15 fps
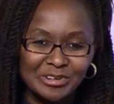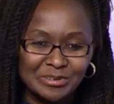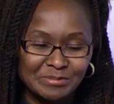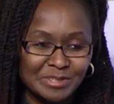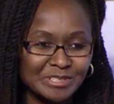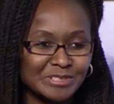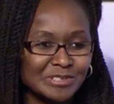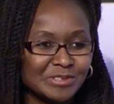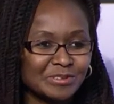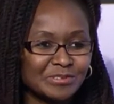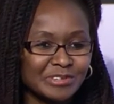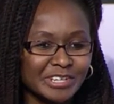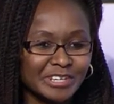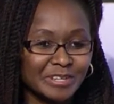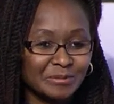University
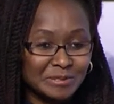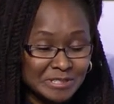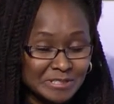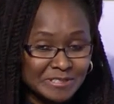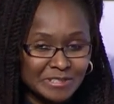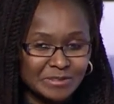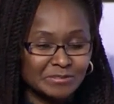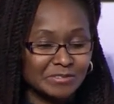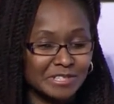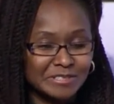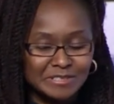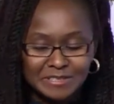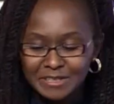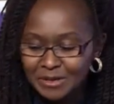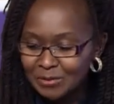of Kenya, which is the
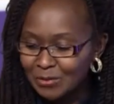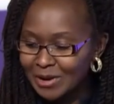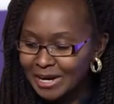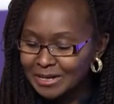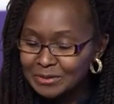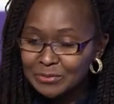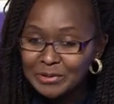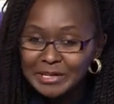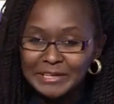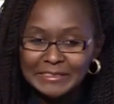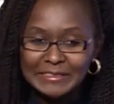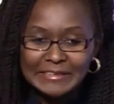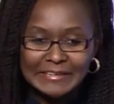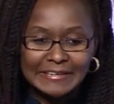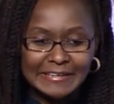university I worked
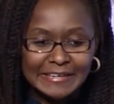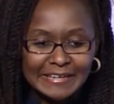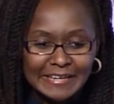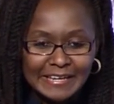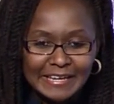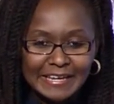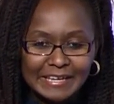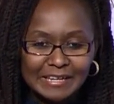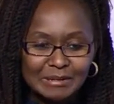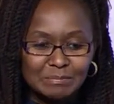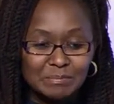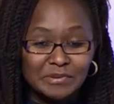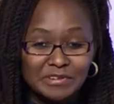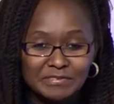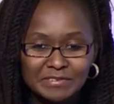with and
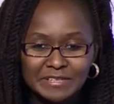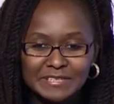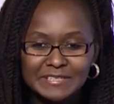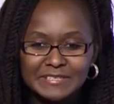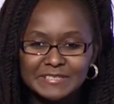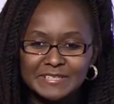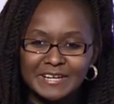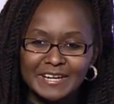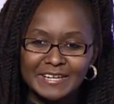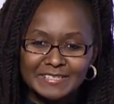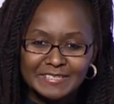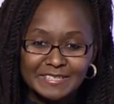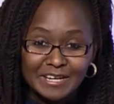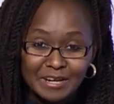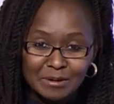briefly discuss
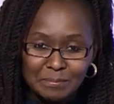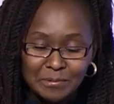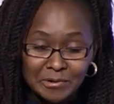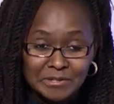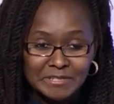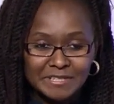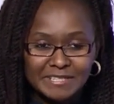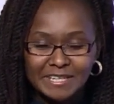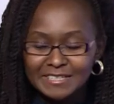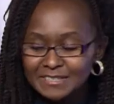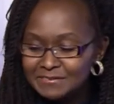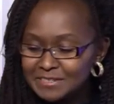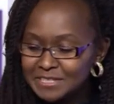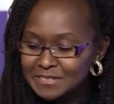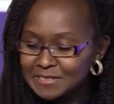the project
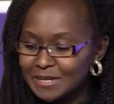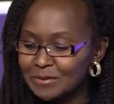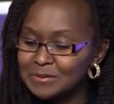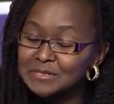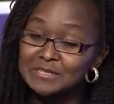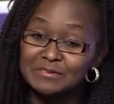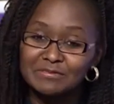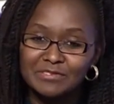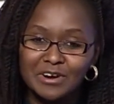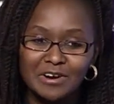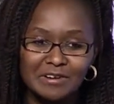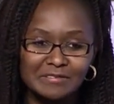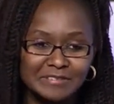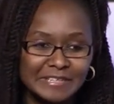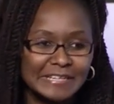activities I was
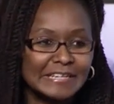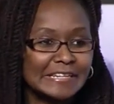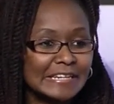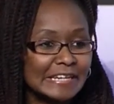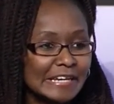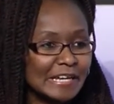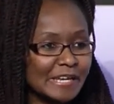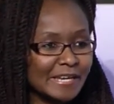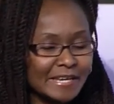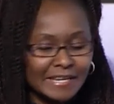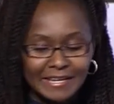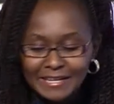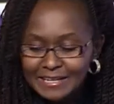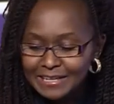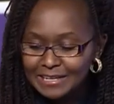involved in.
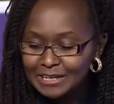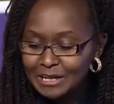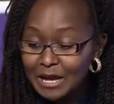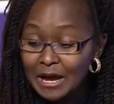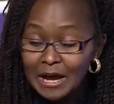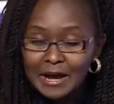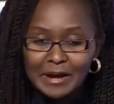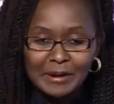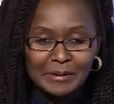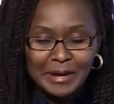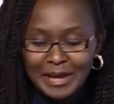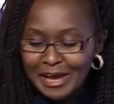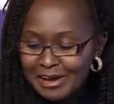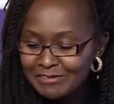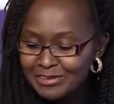And uh, I
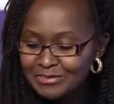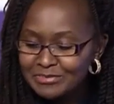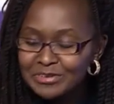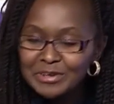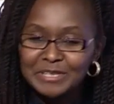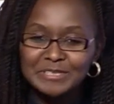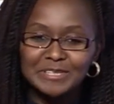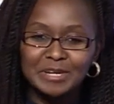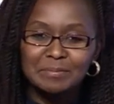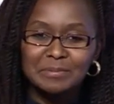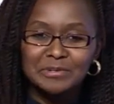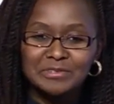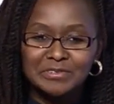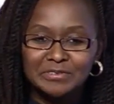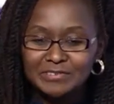have a few
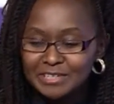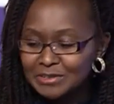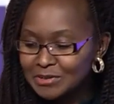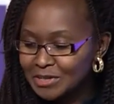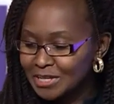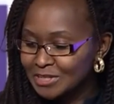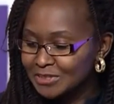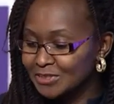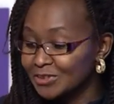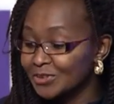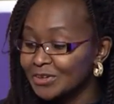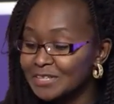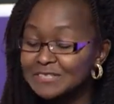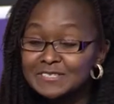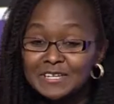examples of educational
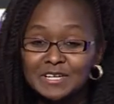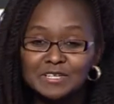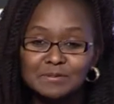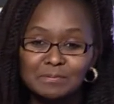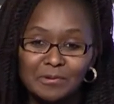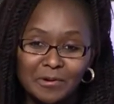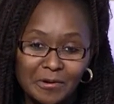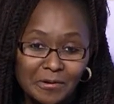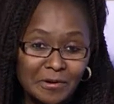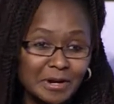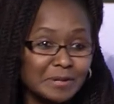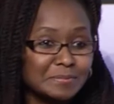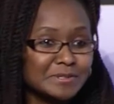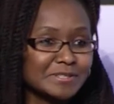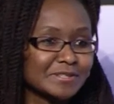exchange
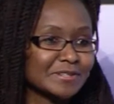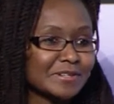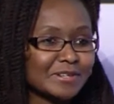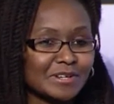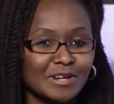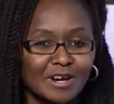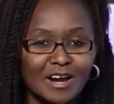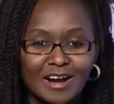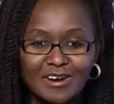programs uh,